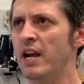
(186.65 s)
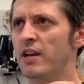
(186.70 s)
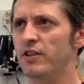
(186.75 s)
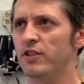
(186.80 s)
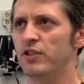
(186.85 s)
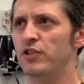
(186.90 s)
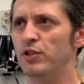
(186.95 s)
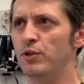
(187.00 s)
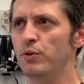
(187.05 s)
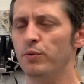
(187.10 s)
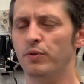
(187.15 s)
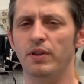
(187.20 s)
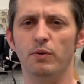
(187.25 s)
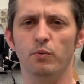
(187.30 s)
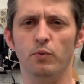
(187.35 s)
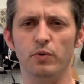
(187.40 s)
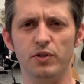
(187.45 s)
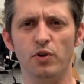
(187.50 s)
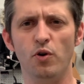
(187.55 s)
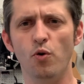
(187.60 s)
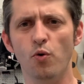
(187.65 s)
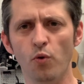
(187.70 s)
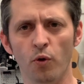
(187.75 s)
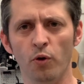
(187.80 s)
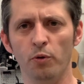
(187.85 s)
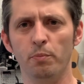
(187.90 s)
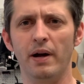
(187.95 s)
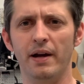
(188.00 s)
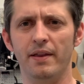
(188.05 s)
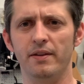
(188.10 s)
suit that was
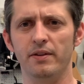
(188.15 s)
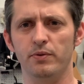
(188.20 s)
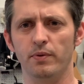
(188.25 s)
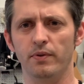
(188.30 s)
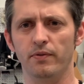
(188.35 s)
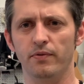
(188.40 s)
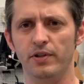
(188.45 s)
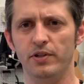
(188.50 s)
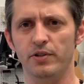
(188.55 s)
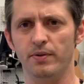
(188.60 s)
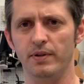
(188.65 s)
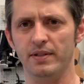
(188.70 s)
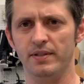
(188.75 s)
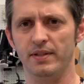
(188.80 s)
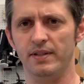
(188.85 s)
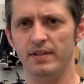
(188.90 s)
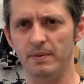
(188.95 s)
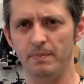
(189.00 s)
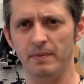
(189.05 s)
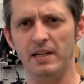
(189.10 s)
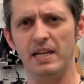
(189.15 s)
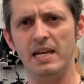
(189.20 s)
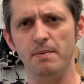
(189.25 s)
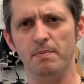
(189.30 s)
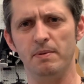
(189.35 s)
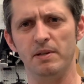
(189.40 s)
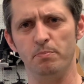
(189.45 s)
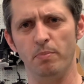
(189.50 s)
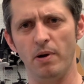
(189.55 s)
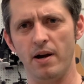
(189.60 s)
cooled by this refrigerant system to keep
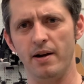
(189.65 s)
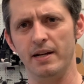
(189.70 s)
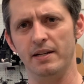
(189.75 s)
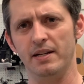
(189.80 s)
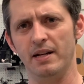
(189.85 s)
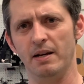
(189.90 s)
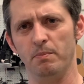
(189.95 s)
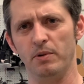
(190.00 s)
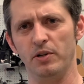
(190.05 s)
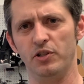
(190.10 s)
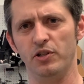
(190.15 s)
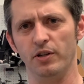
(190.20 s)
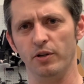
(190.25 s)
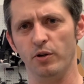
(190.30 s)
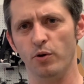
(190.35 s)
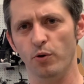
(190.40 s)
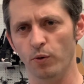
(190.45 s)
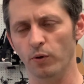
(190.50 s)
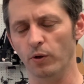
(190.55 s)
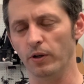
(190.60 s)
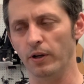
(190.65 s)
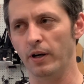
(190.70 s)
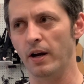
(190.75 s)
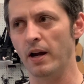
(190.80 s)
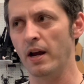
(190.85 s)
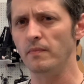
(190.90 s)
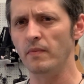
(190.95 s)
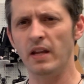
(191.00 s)
his body temperature cooler.